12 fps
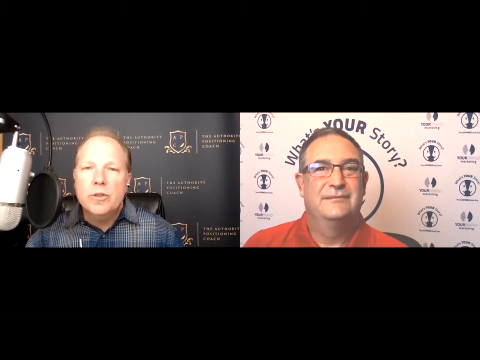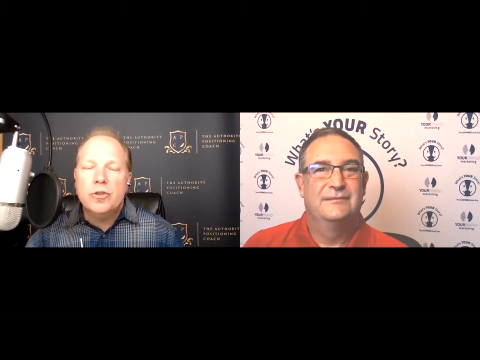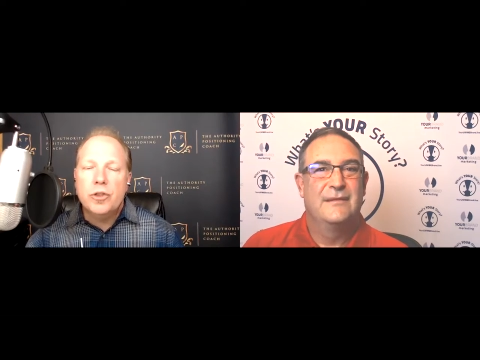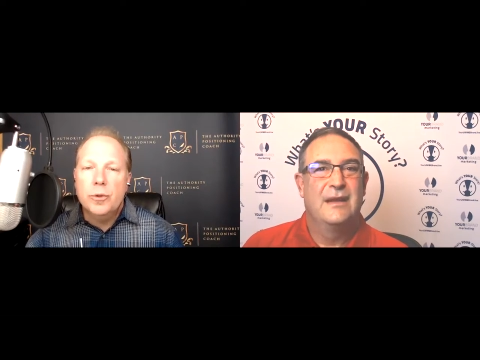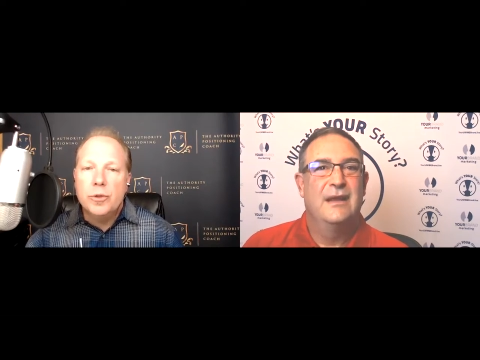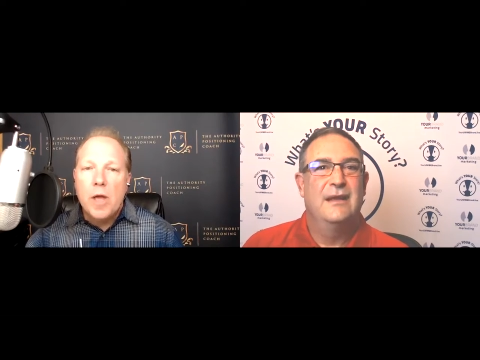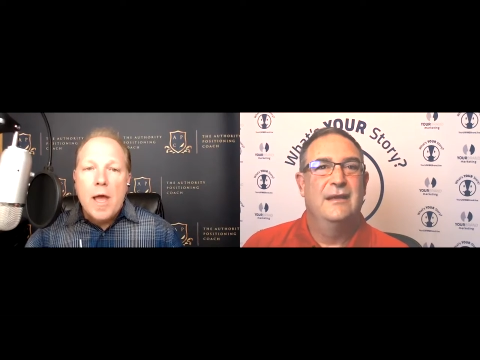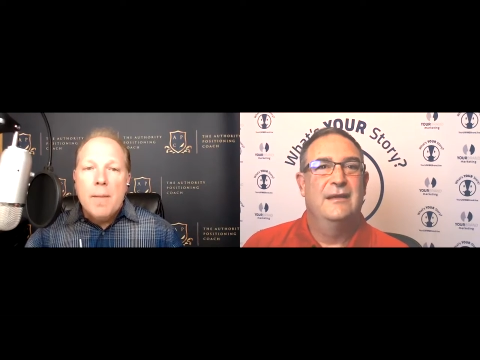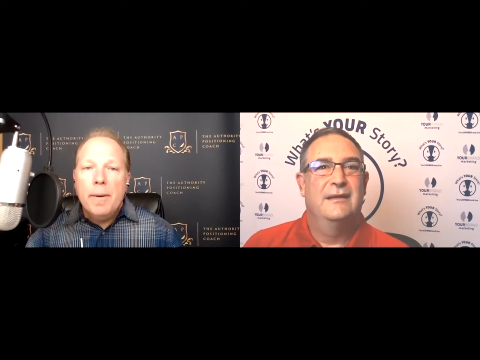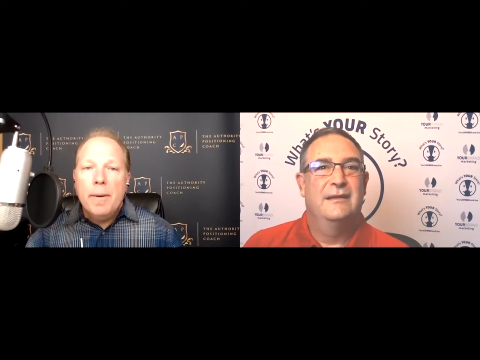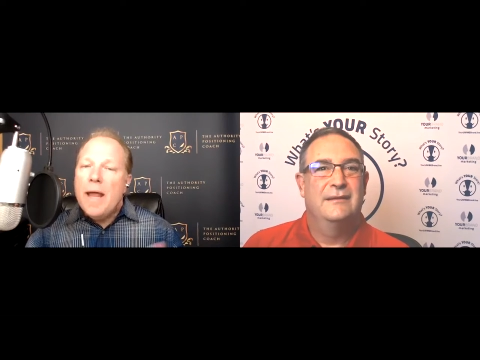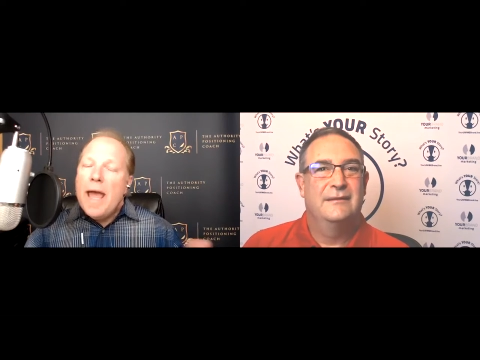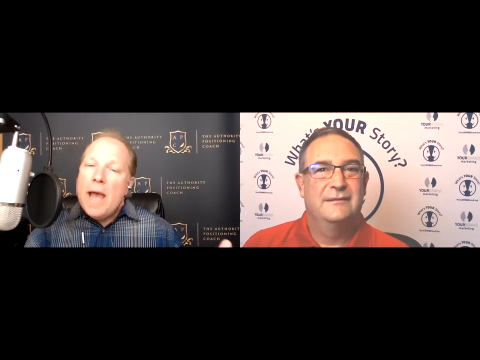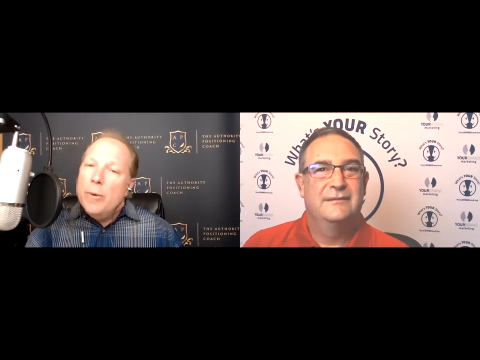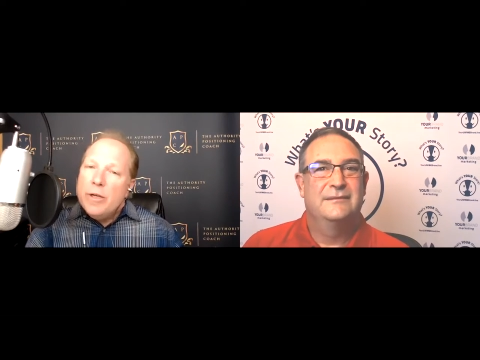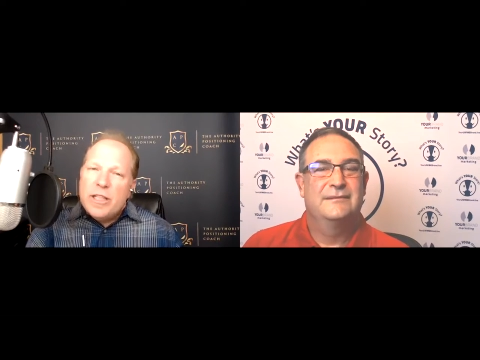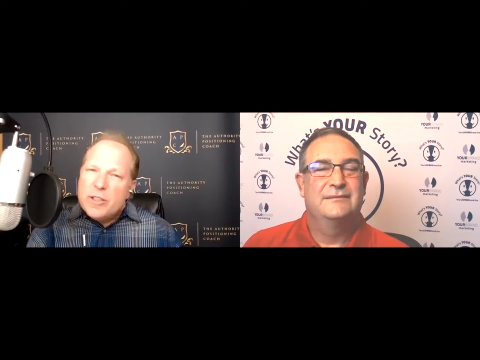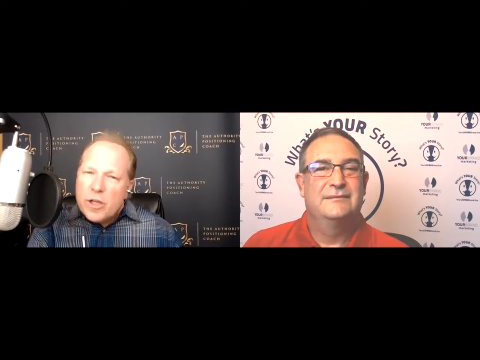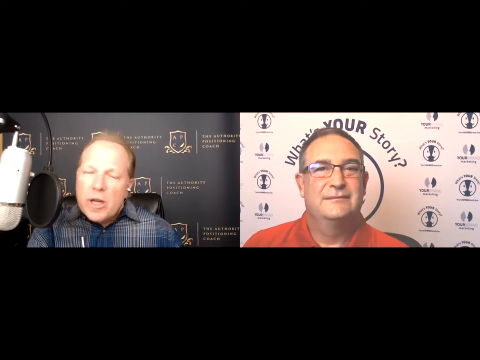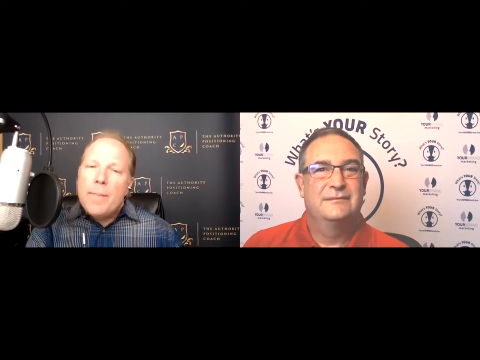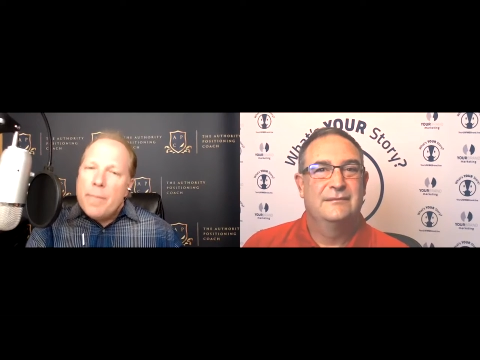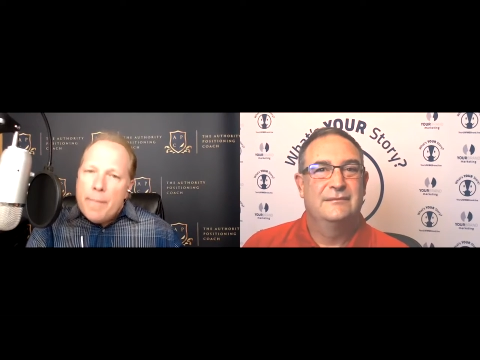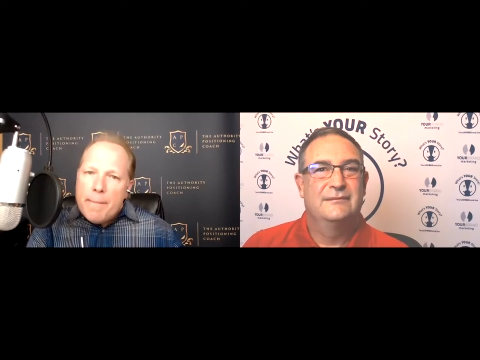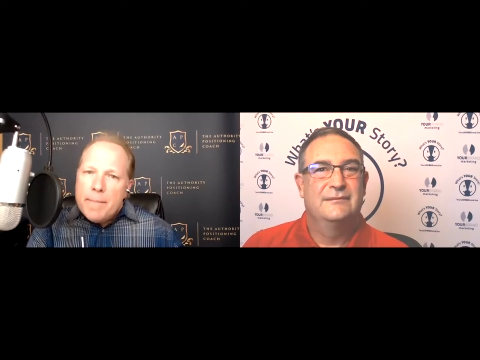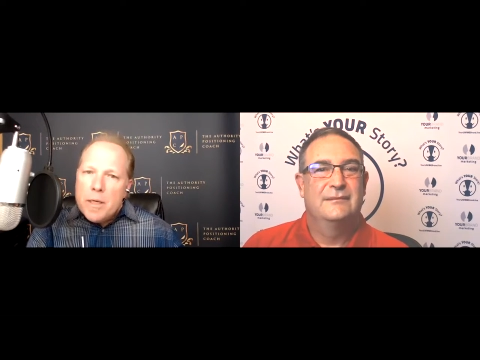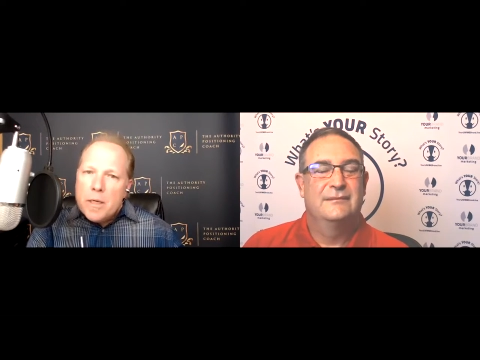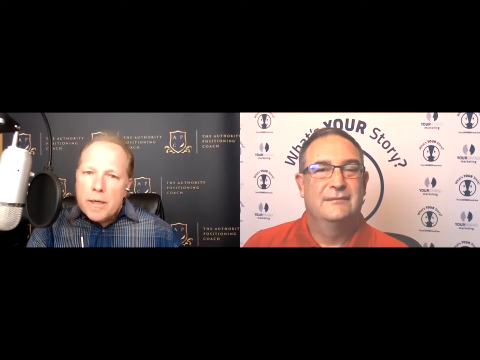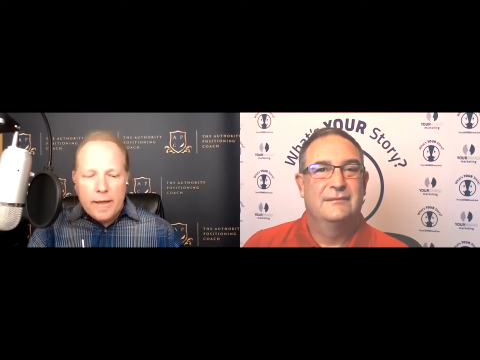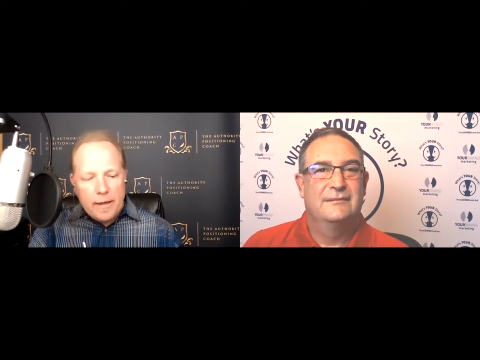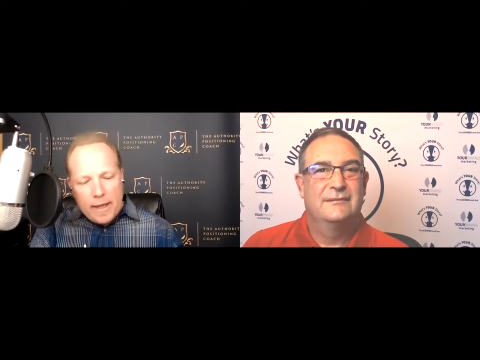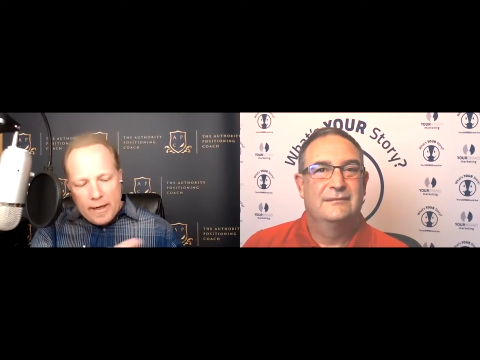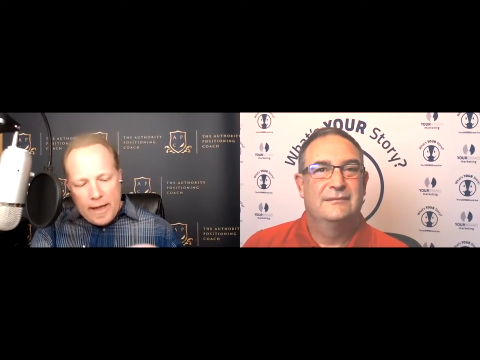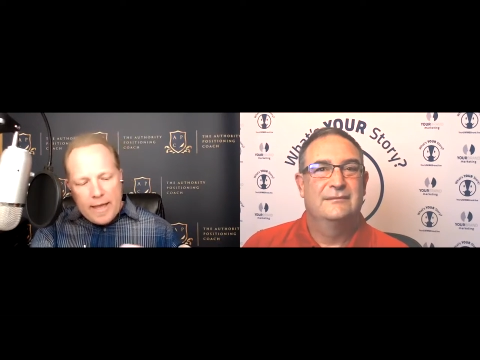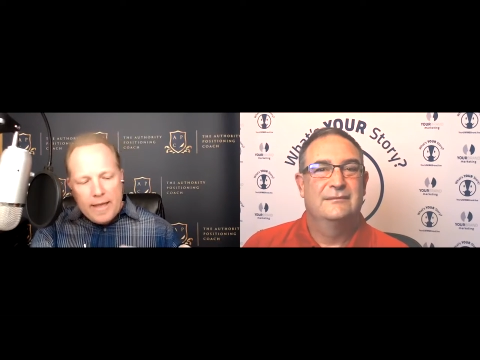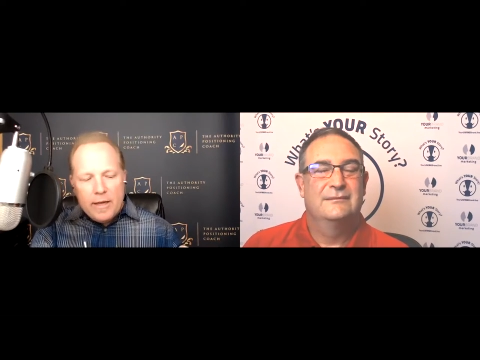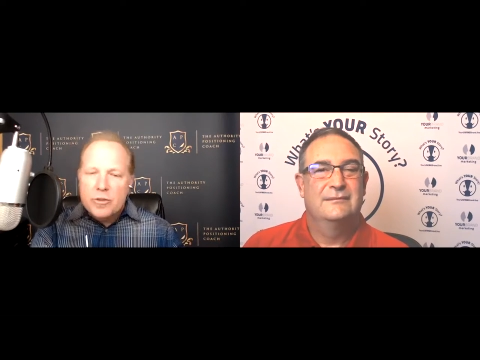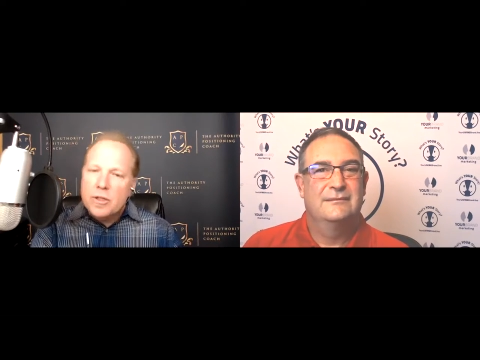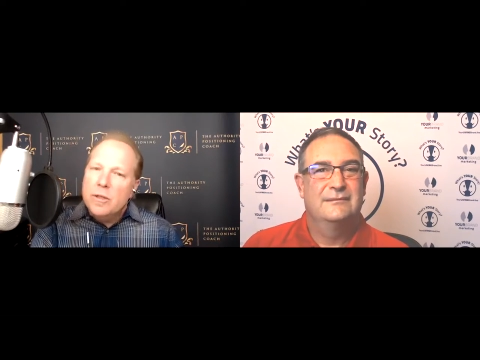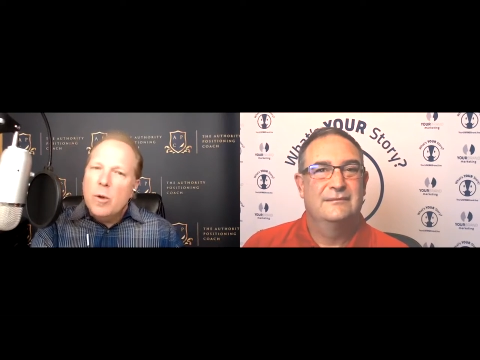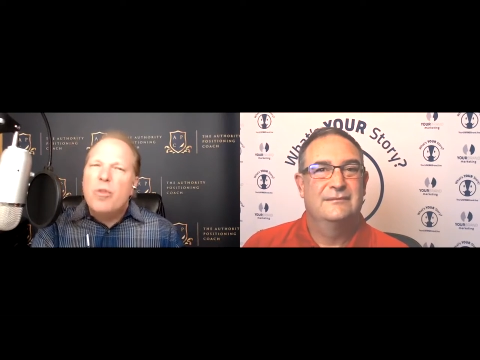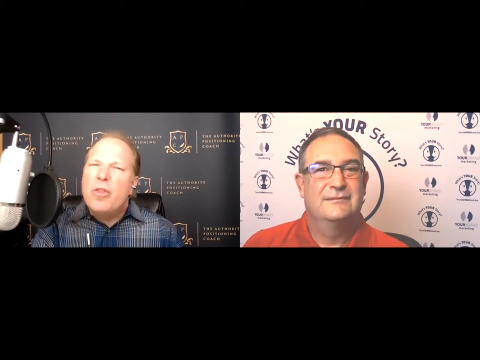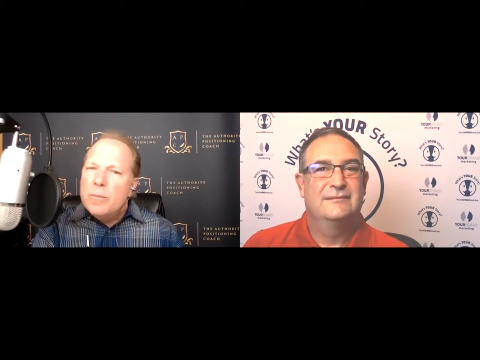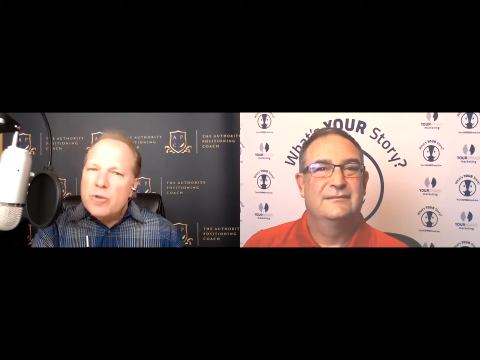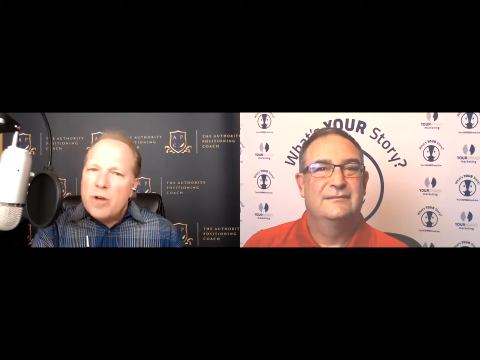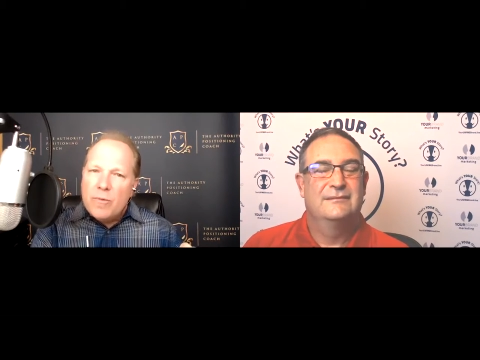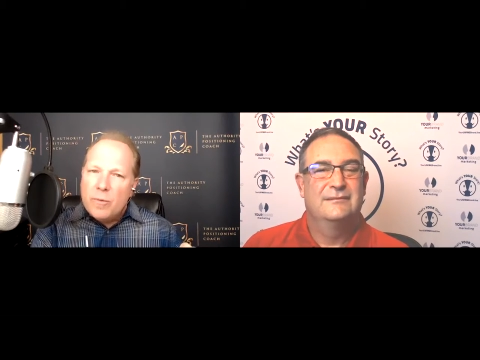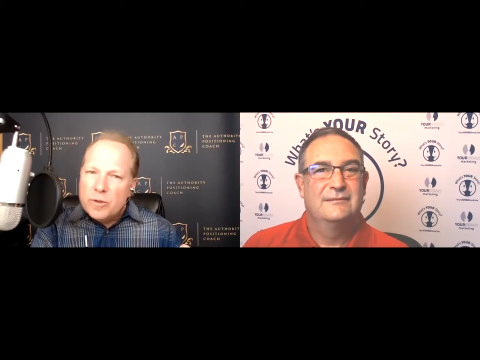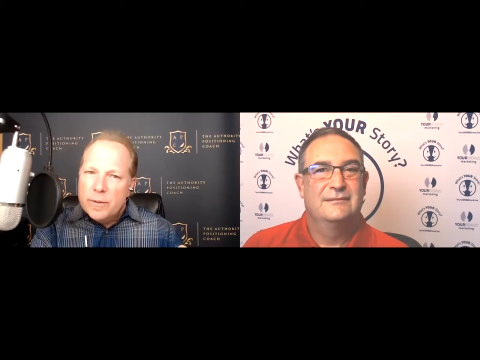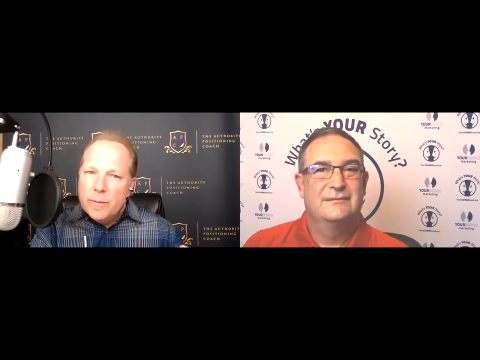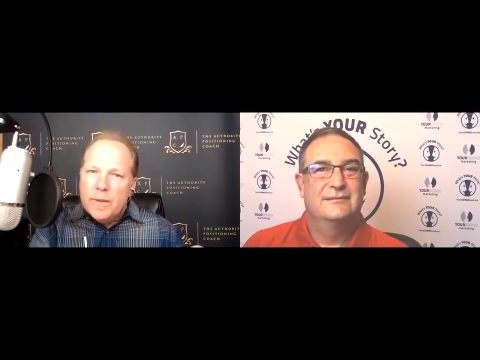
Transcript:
Speaker 1: choose. But hey, I want to get you a copy of my book, and and hey, here's a little thumb drive with some